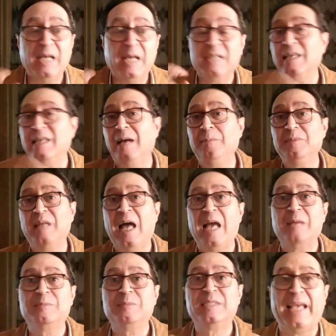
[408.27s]

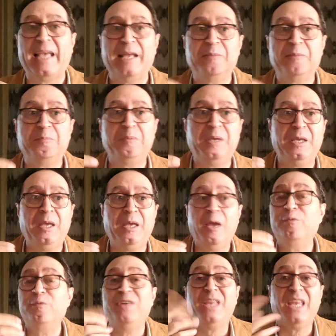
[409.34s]
sometimes can be
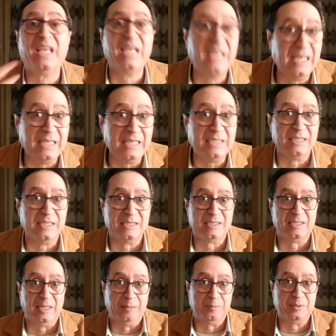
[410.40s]
very easy
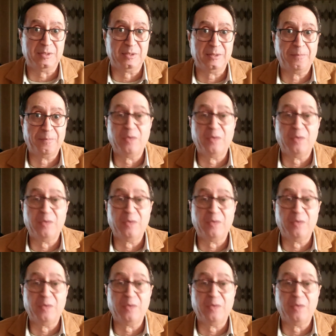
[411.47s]
steps.